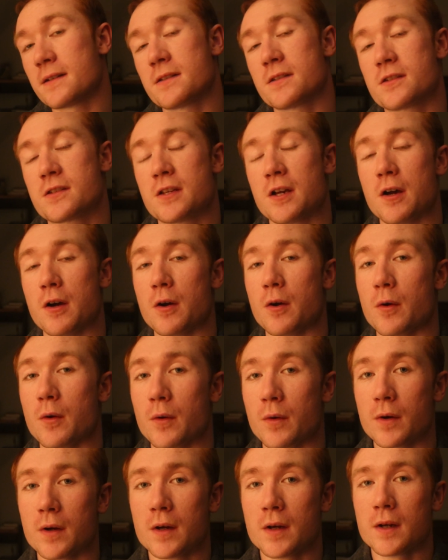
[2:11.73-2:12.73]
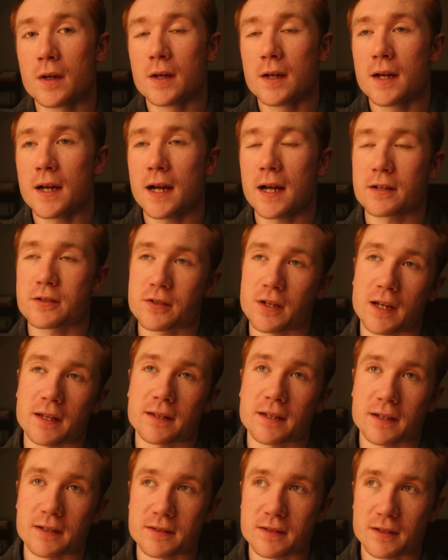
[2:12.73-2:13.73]
So, actually, I
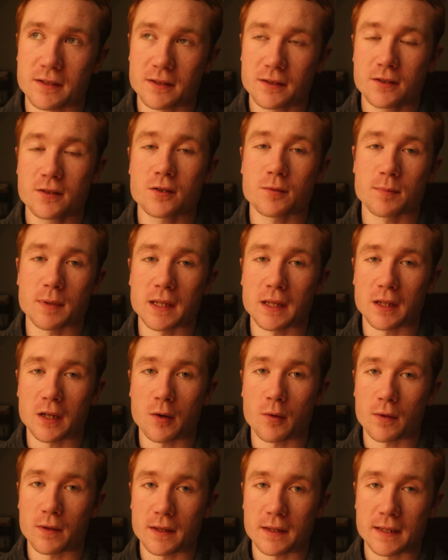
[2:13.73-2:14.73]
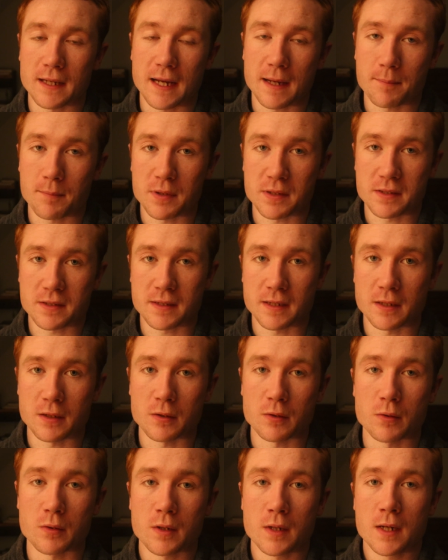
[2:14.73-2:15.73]
think it's a little bit lower than that, but
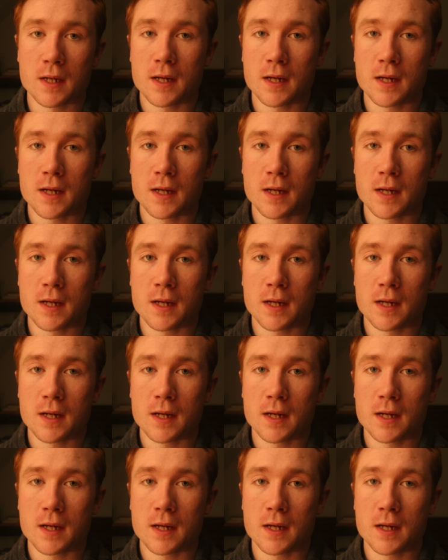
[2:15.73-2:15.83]
still,